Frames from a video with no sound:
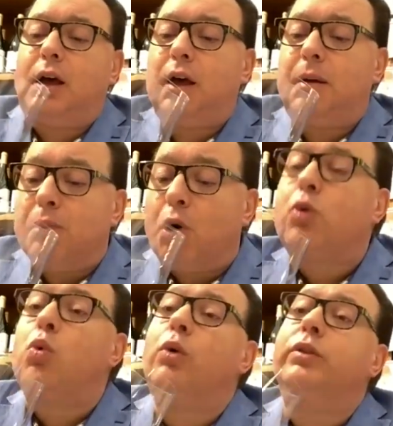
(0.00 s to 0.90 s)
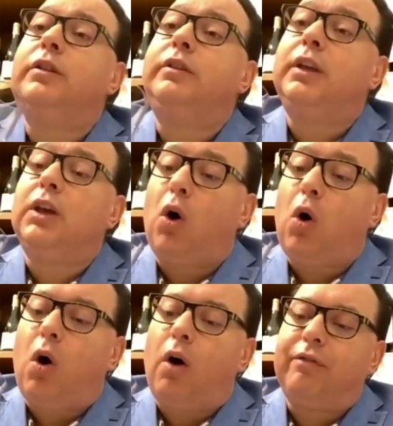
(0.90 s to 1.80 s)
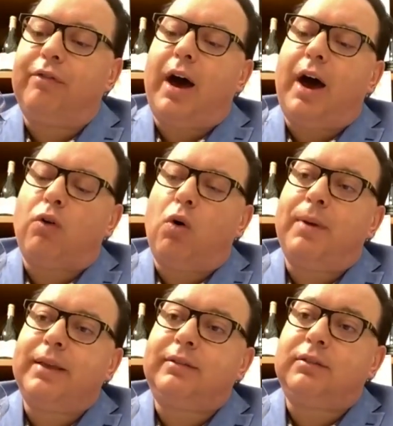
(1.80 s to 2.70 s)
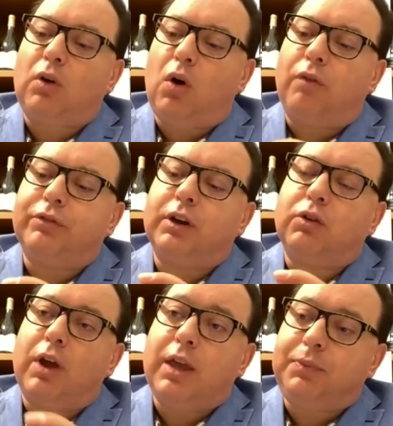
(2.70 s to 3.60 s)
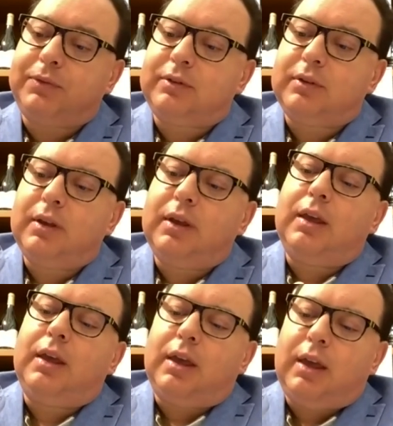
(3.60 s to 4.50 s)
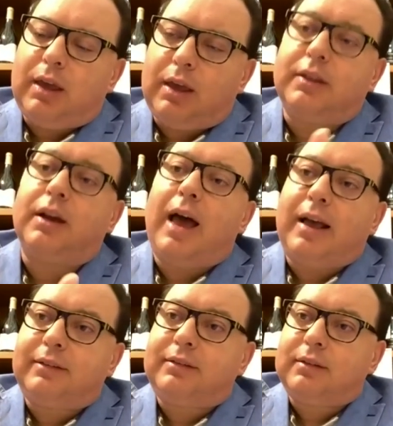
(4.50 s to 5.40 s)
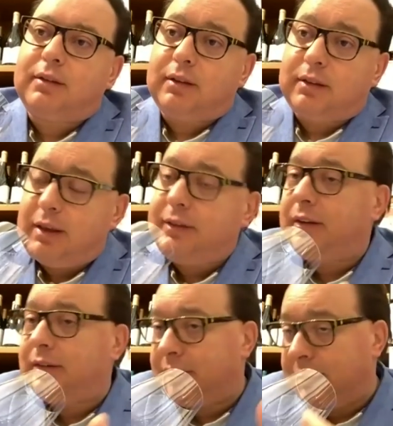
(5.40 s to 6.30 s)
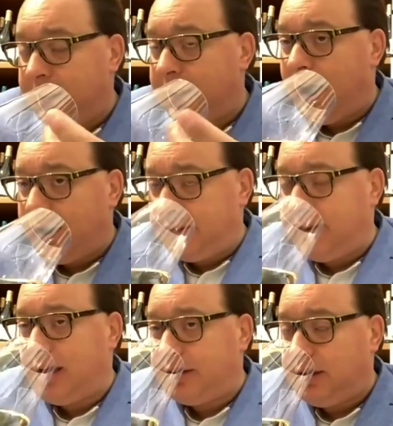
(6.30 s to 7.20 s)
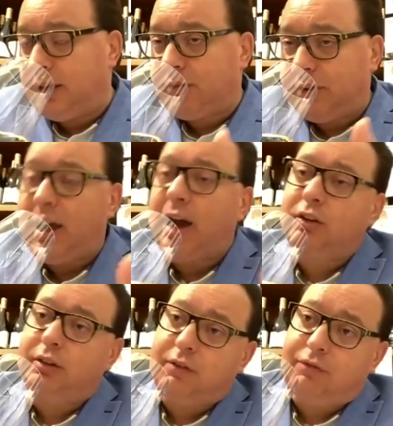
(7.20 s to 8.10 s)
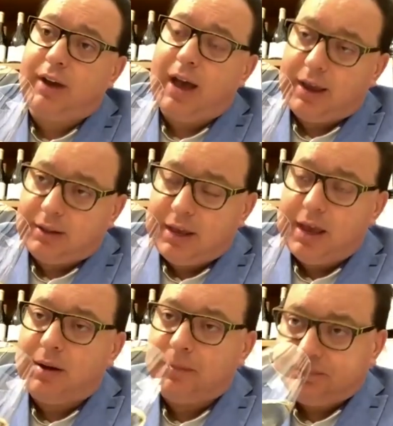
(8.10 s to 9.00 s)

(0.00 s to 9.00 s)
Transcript: more quantity of aromas of the grapes in the glass. This is the idea, the reductive idea.